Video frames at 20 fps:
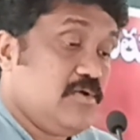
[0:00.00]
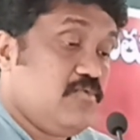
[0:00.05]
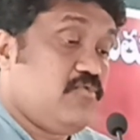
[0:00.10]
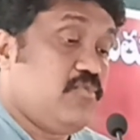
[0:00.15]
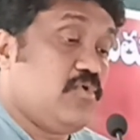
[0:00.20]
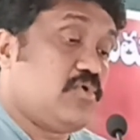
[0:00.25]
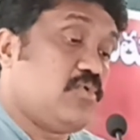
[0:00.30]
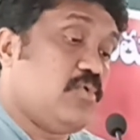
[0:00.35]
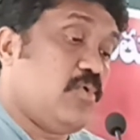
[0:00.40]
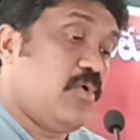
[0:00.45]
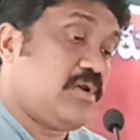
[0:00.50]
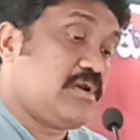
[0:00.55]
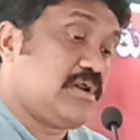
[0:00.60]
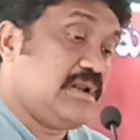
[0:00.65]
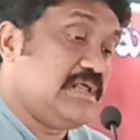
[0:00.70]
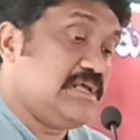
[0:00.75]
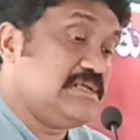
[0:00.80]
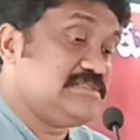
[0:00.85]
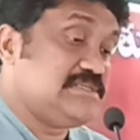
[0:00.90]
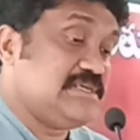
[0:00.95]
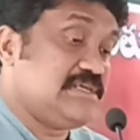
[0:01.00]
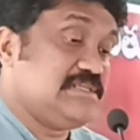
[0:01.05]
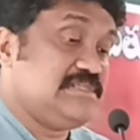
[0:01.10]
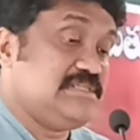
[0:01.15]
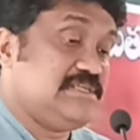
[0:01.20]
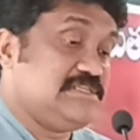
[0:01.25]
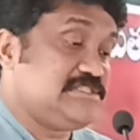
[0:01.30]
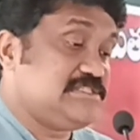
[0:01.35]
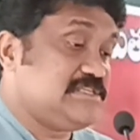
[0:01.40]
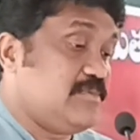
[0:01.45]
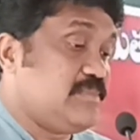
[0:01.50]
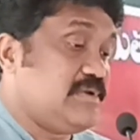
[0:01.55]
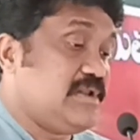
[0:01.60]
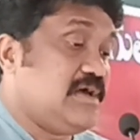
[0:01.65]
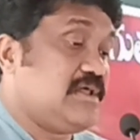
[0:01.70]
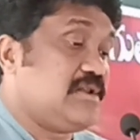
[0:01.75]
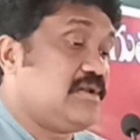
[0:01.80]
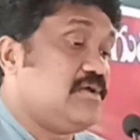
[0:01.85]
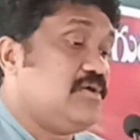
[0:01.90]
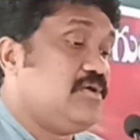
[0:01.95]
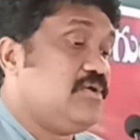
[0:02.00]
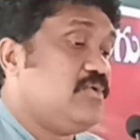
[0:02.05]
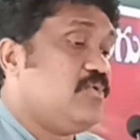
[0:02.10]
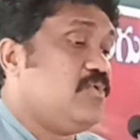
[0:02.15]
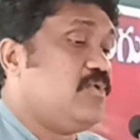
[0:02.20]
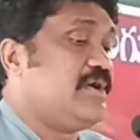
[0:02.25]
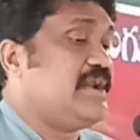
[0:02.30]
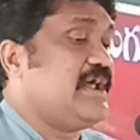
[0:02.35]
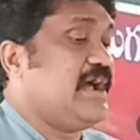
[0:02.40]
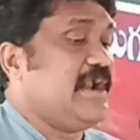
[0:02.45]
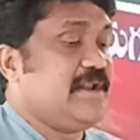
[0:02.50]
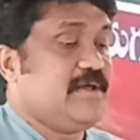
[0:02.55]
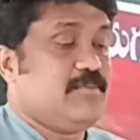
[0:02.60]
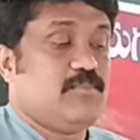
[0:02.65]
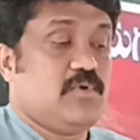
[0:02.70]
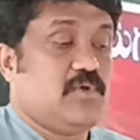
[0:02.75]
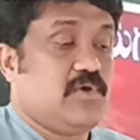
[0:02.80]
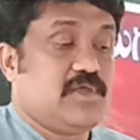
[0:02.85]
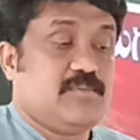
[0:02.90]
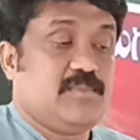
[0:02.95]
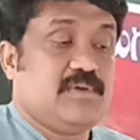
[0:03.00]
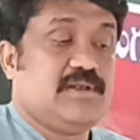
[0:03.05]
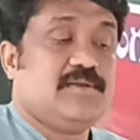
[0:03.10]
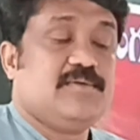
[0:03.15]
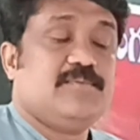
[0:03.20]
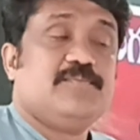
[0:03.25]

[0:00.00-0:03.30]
for organizing this seminar on unemployment.